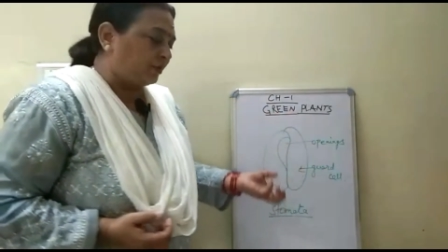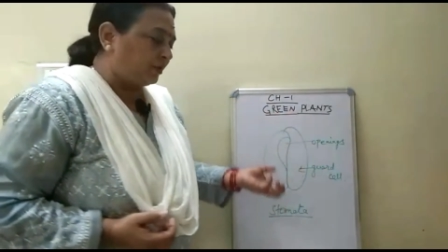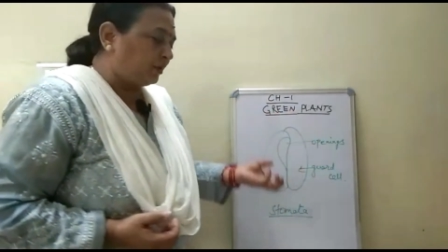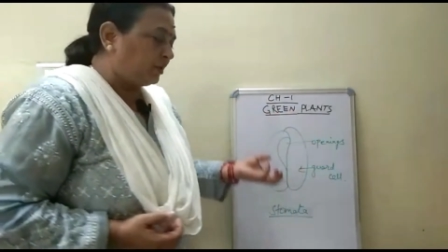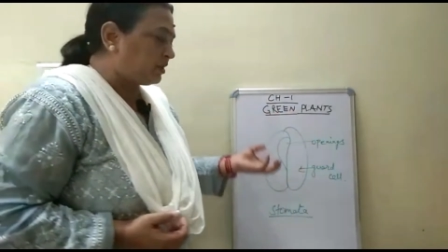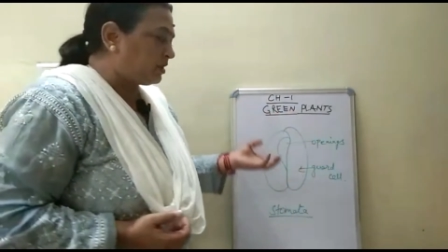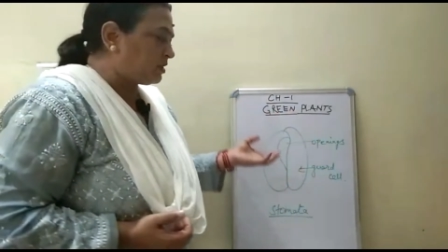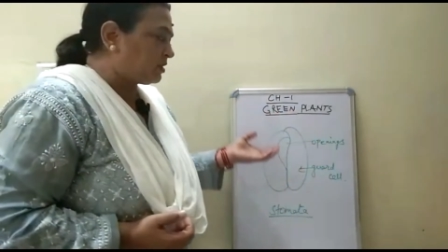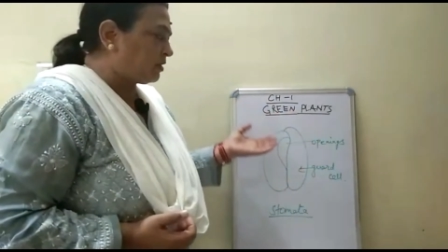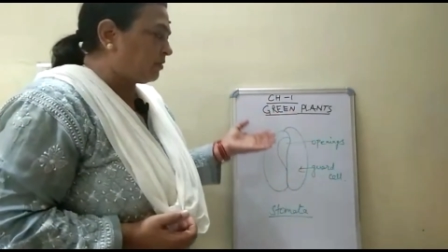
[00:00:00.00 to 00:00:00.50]

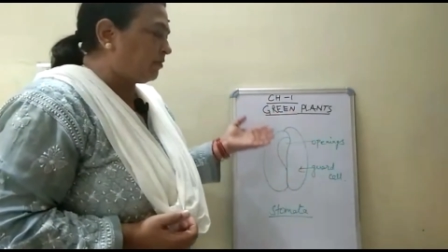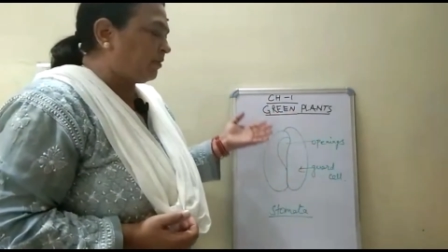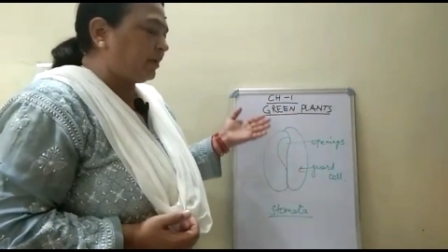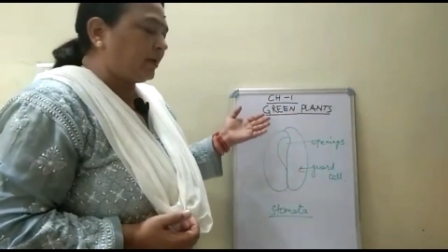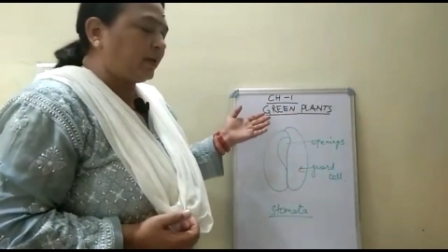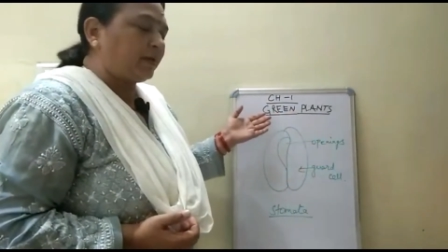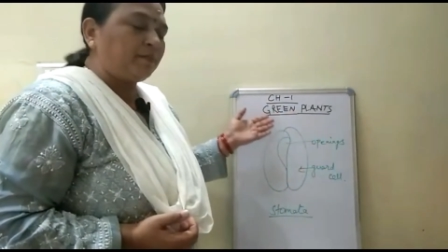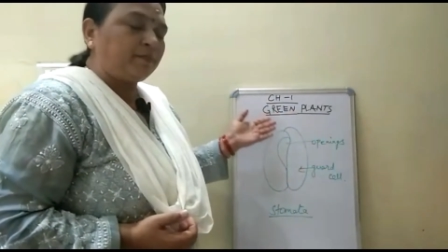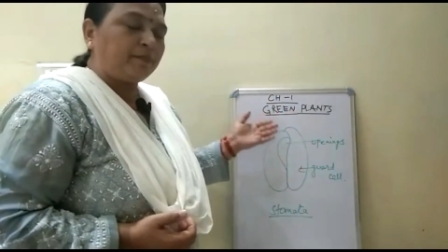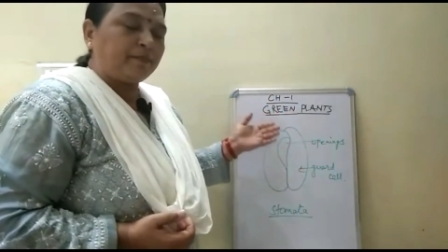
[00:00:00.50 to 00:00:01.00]
This is the
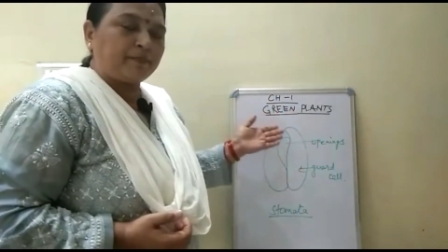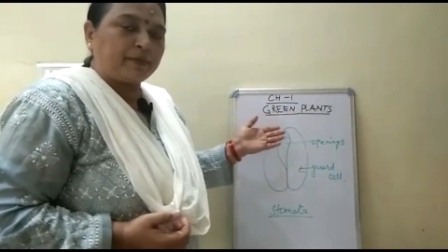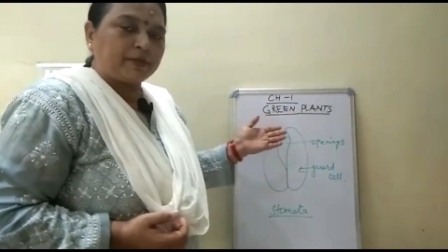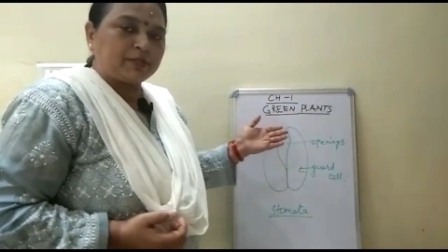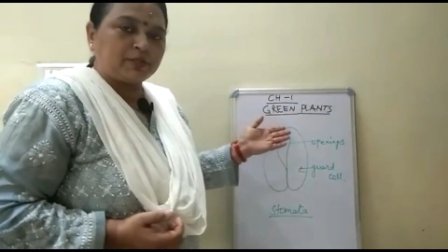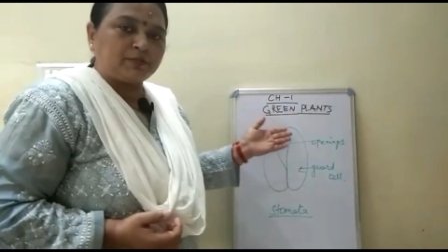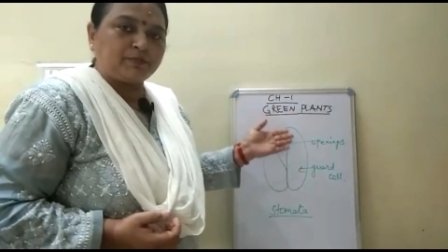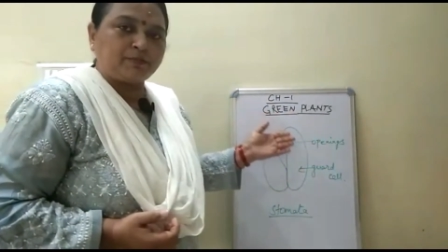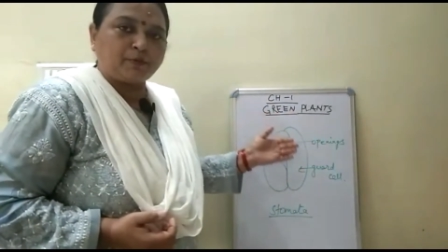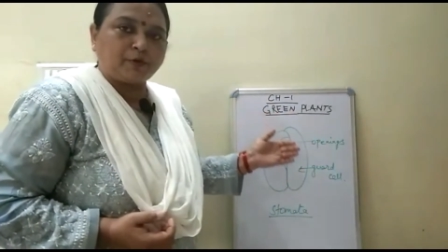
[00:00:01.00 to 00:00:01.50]
very
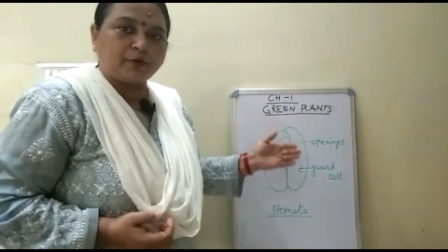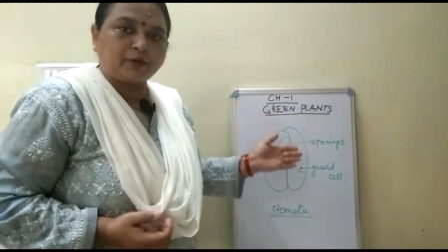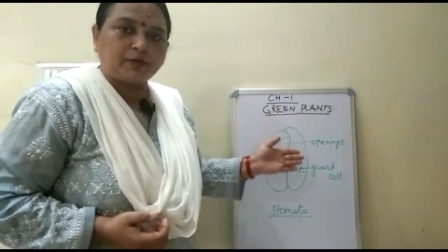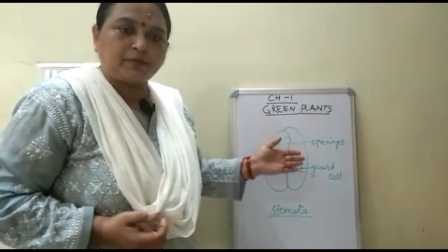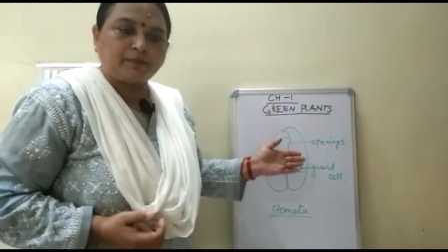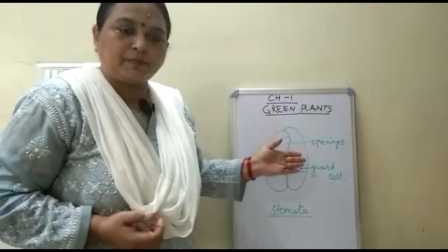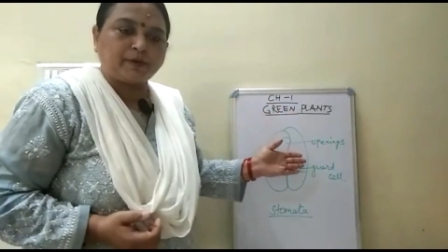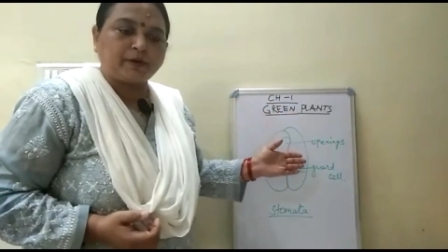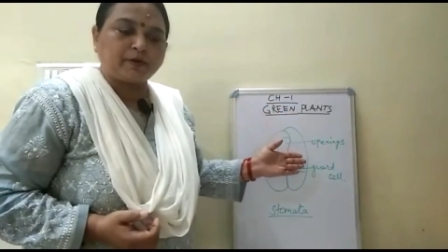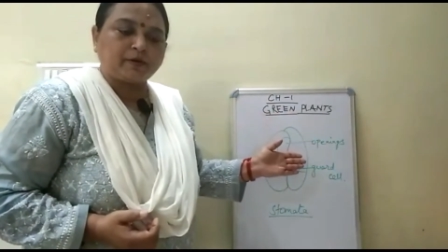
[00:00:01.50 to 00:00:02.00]
much
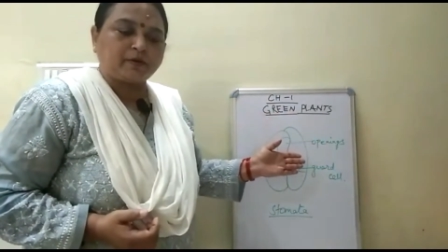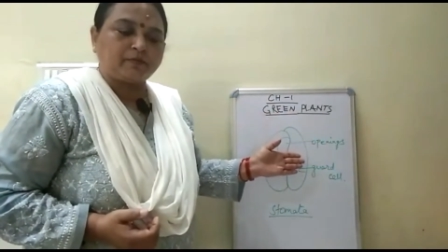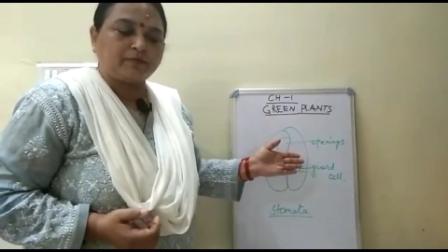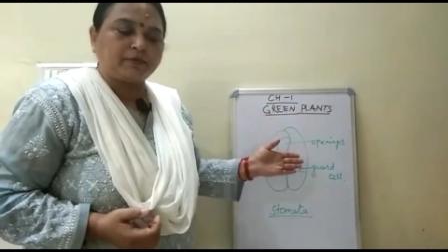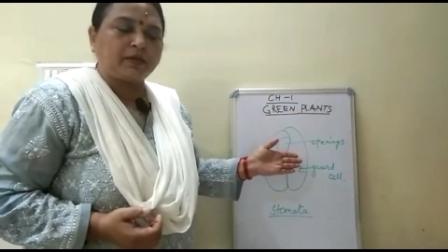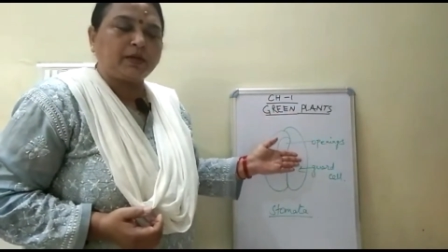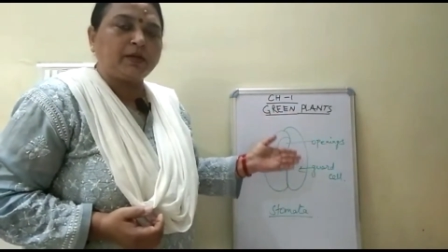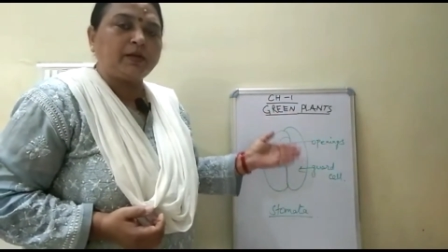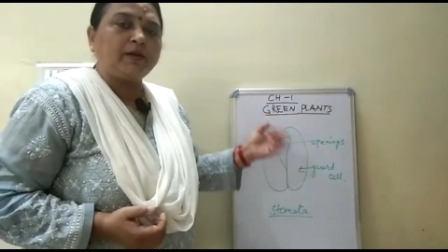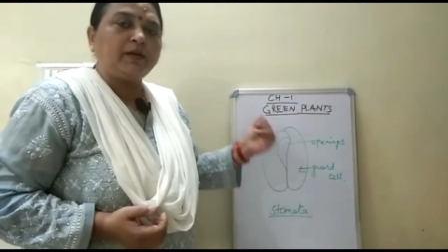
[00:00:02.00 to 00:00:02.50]
important part of
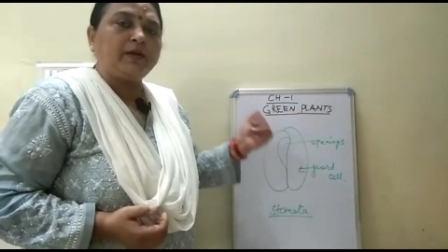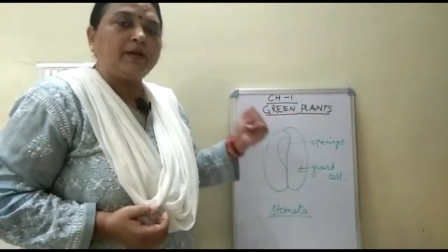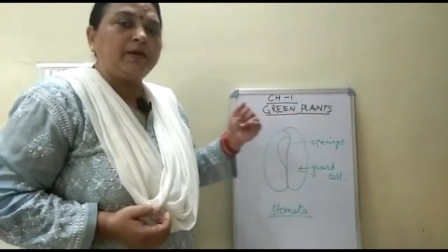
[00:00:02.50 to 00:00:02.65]
the